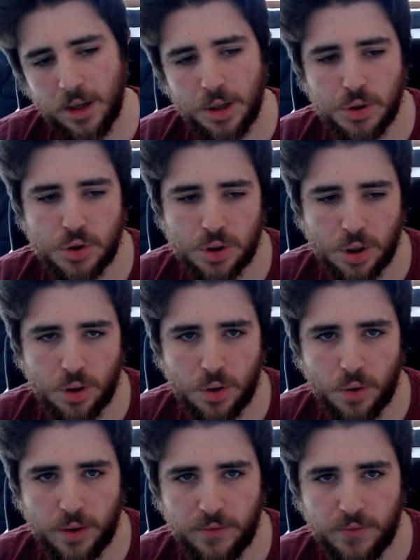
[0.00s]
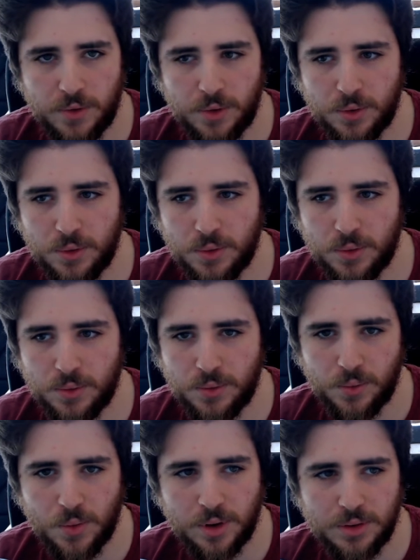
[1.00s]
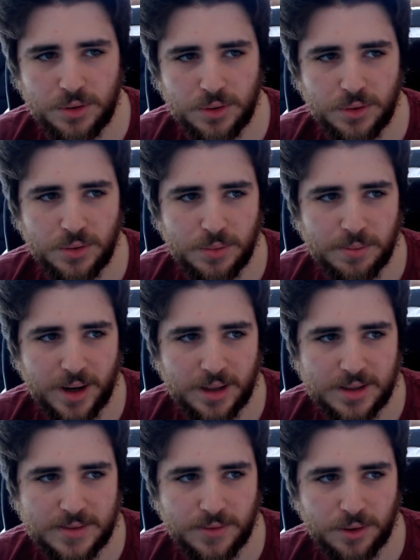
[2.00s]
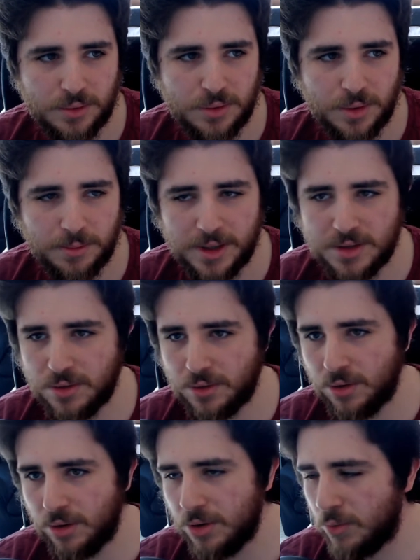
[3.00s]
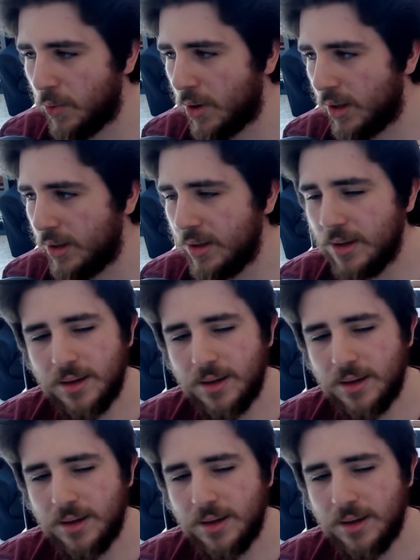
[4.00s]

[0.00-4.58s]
So if you want to buy this phone to replace your current one,